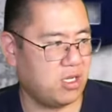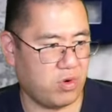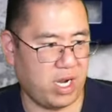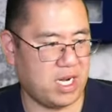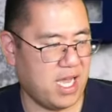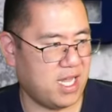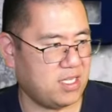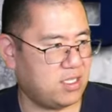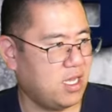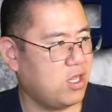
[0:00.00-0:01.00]
great
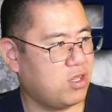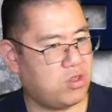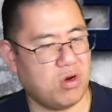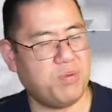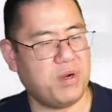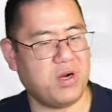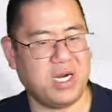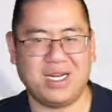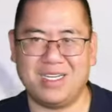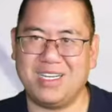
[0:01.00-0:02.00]
hands. Third
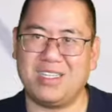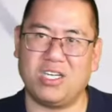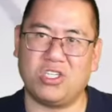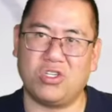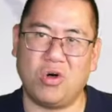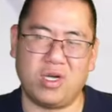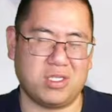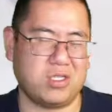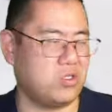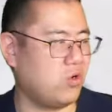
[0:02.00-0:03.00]
period, nothing to show
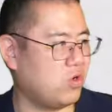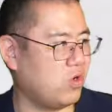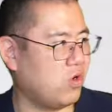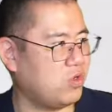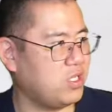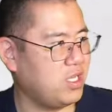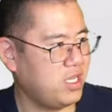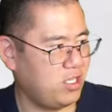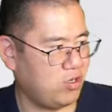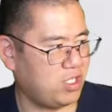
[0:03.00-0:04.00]
because there's no goals.
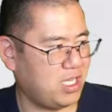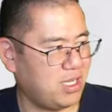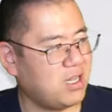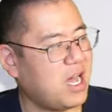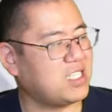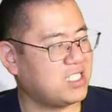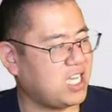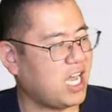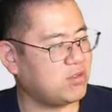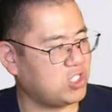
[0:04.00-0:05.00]
You just see a
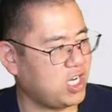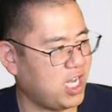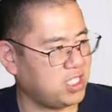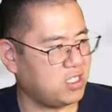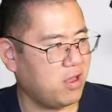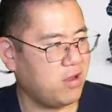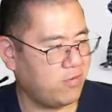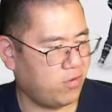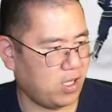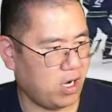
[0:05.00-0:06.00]
last-gasp chance
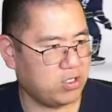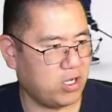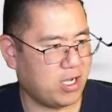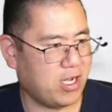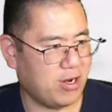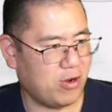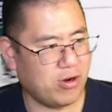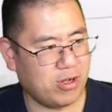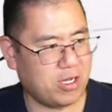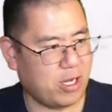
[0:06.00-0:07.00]
for the Arizona
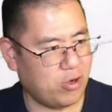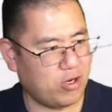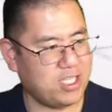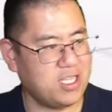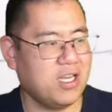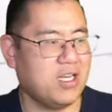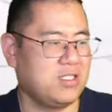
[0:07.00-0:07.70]
Coyotes.